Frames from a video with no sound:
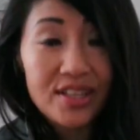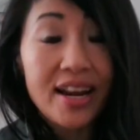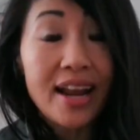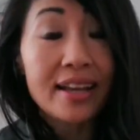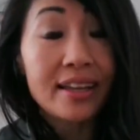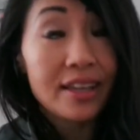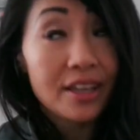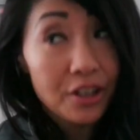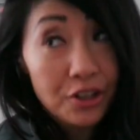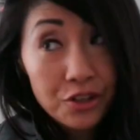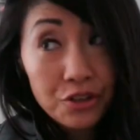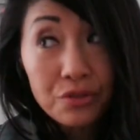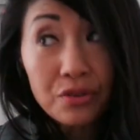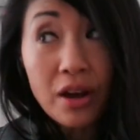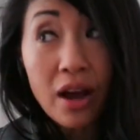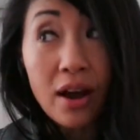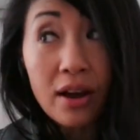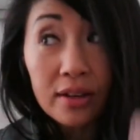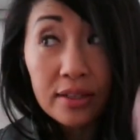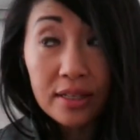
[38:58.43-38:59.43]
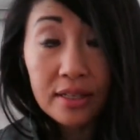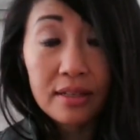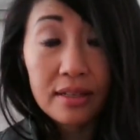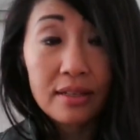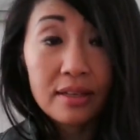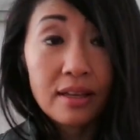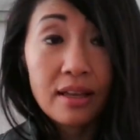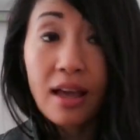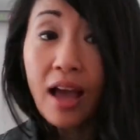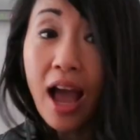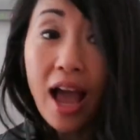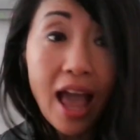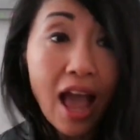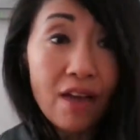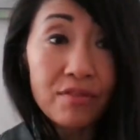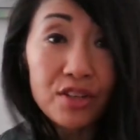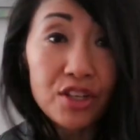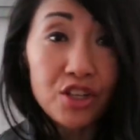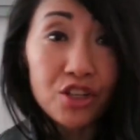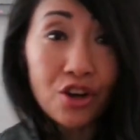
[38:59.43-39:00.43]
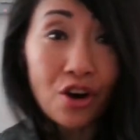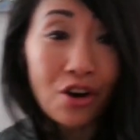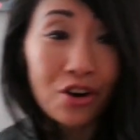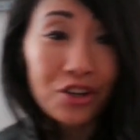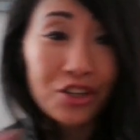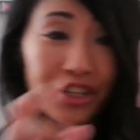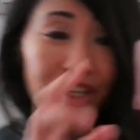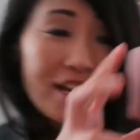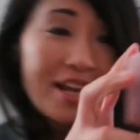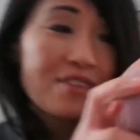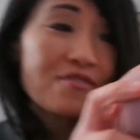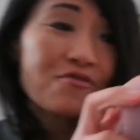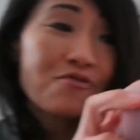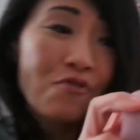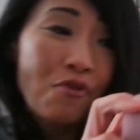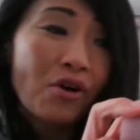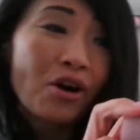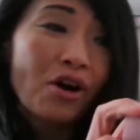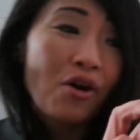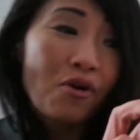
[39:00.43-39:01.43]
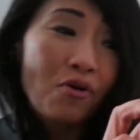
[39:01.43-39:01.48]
And I kid you not, I haven't charged it for